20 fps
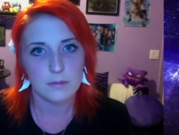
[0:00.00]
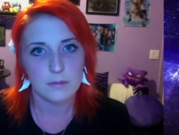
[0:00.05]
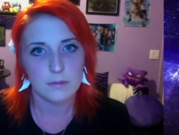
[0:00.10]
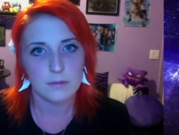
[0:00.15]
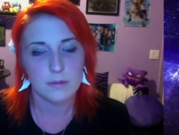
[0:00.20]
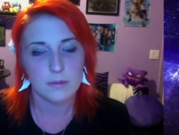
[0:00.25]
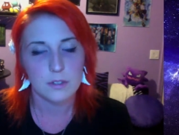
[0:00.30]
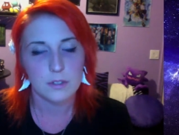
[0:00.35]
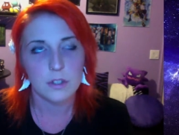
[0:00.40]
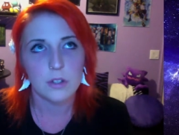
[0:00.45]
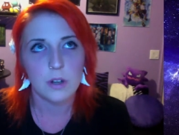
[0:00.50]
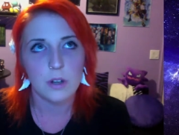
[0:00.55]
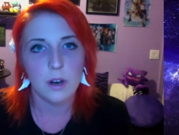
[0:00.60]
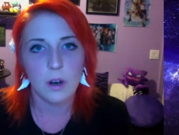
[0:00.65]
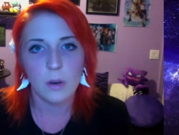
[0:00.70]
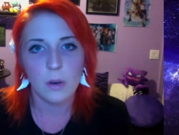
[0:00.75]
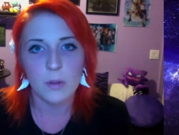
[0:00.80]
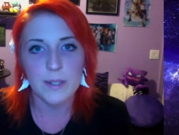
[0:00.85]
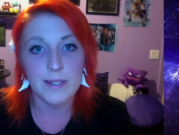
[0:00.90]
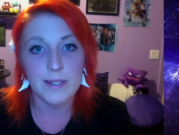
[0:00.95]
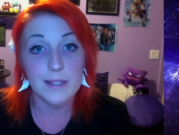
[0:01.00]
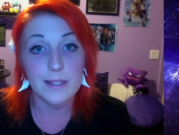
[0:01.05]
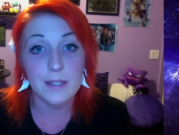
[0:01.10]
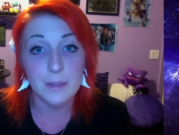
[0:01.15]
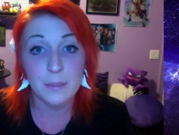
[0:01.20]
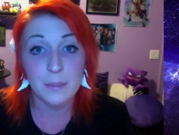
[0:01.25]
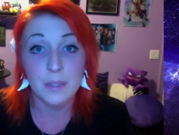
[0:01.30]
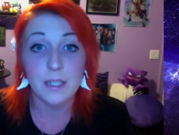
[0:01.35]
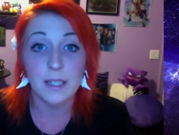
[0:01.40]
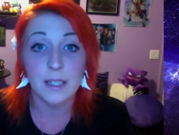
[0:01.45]
There's always
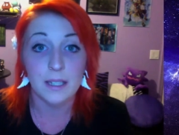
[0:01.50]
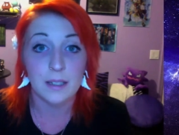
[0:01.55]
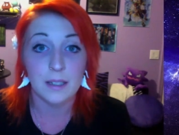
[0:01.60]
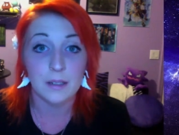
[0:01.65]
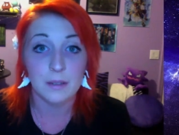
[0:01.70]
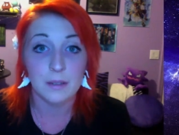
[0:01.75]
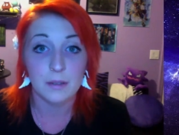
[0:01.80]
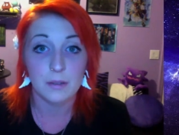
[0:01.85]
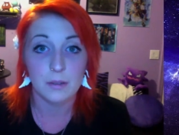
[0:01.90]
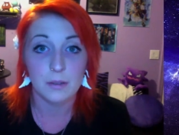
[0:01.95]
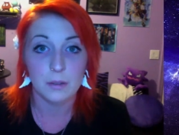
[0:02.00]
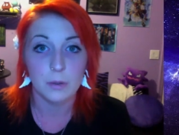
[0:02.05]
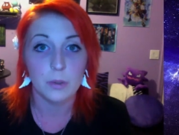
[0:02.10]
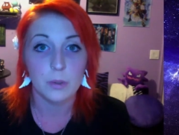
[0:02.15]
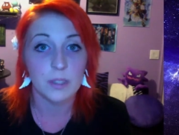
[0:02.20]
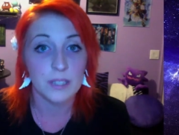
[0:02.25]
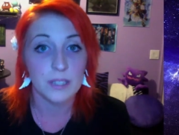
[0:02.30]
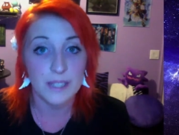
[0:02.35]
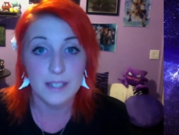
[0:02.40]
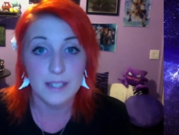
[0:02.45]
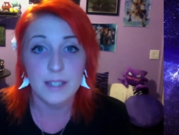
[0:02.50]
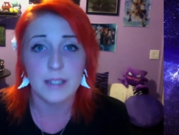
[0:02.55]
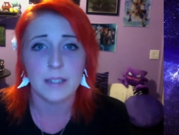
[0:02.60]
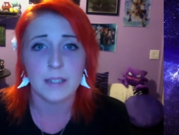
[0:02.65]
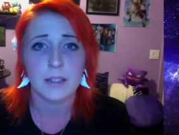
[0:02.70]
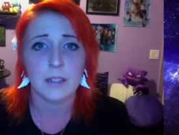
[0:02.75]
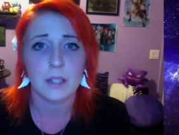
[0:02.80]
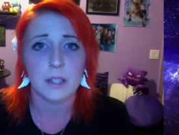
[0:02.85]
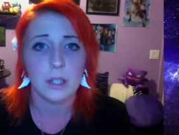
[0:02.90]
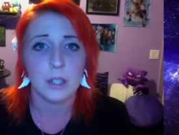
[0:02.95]
somebody who will
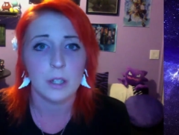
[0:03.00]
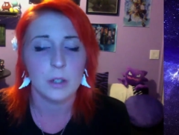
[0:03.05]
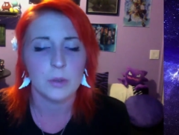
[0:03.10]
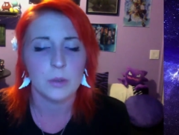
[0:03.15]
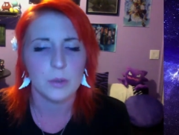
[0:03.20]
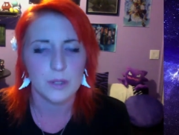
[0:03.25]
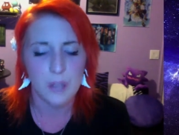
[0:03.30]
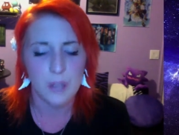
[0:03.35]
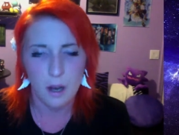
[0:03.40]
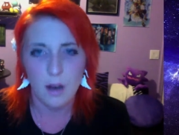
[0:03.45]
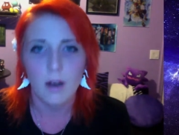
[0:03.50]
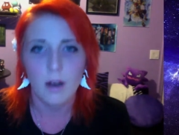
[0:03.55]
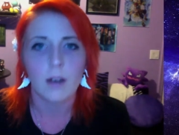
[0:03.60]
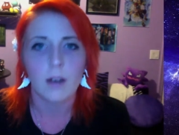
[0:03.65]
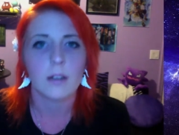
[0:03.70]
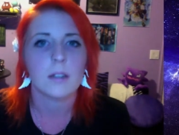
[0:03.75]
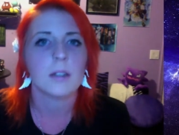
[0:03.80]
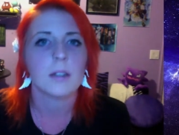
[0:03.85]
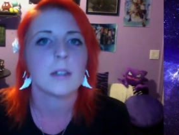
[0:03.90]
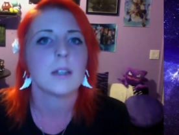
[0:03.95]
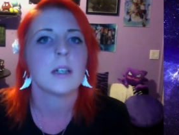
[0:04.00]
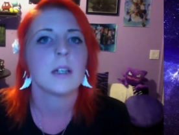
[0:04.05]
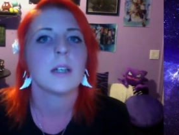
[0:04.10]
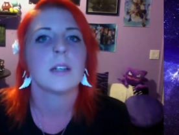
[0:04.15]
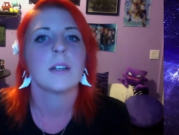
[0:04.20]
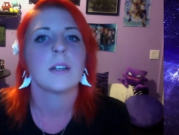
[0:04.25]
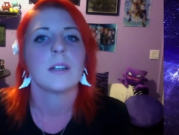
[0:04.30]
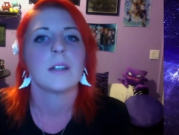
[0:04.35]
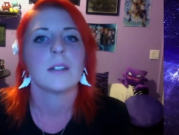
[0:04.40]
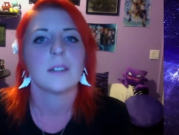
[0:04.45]
listen, who will talk,
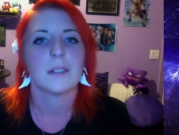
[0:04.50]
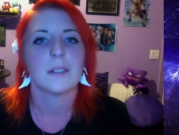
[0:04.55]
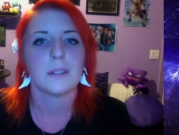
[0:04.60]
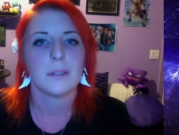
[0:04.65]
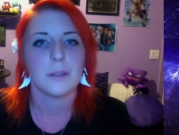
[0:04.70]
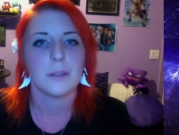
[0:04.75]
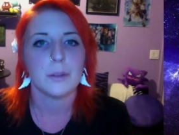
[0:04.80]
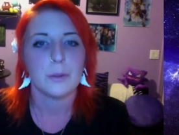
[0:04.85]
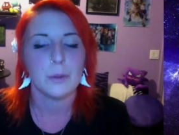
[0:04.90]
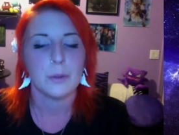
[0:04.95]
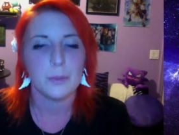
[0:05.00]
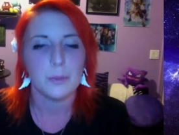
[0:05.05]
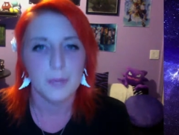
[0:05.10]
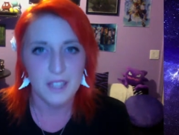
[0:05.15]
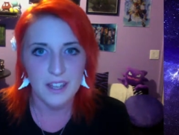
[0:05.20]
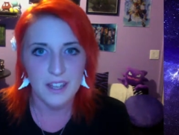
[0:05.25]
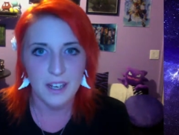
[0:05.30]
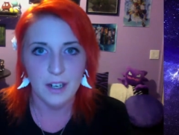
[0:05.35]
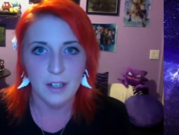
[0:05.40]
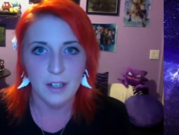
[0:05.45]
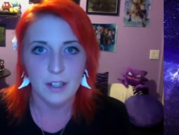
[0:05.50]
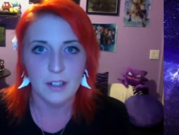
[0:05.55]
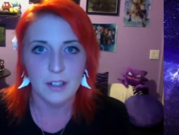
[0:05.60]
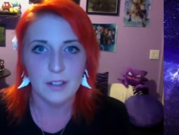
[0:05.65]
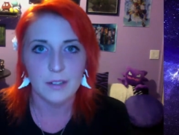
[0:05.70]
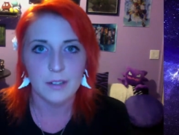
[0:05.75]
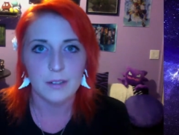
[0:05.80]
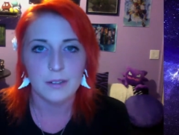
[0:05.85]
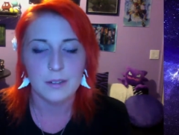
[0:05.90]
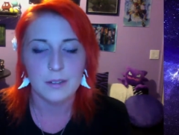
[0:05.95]
who will be there,
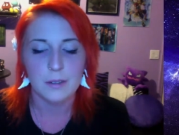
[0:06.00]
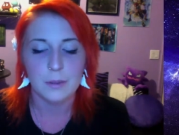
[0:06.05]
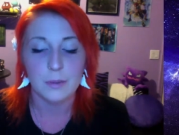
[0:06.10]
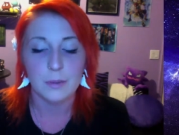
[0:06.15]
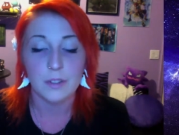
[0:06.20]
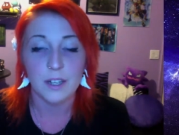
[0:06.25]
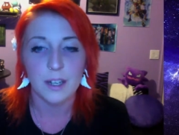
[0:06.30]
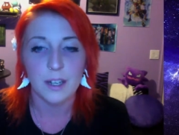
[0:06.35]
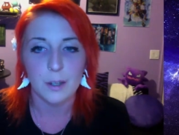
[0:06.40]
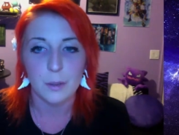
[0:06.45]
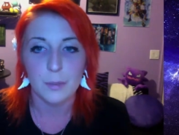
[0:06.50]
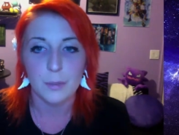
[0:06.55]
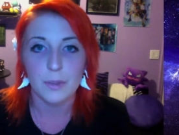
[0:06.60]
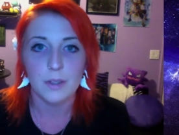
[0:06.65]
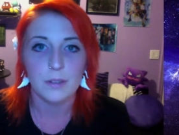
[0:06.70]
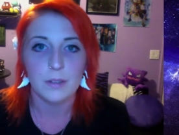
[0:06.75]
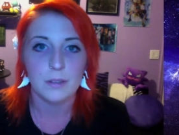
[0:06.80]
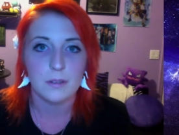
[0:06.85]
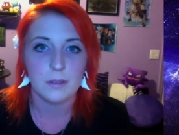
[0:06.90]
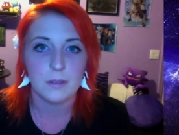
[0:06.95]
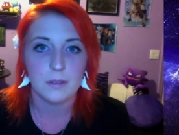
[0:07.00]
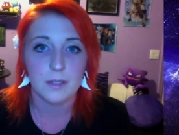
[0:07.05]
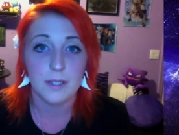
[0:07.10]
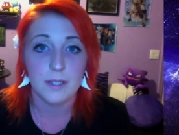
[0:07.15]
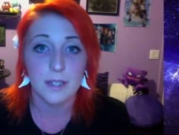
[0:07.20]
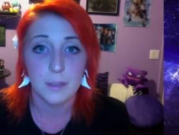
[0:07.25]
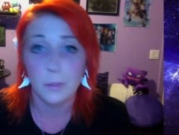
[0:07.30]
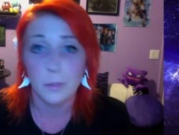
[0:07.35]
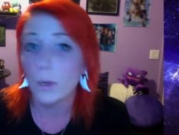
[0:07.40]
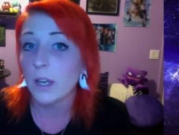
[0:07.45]
who will help in
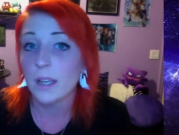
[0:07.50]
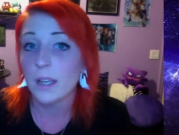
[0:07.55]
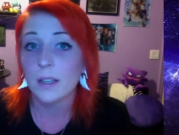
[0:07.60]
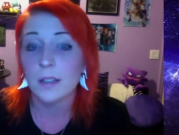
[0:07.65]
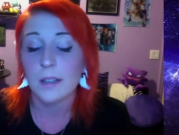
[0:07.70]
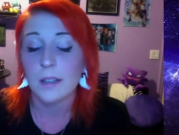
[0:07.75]
some way.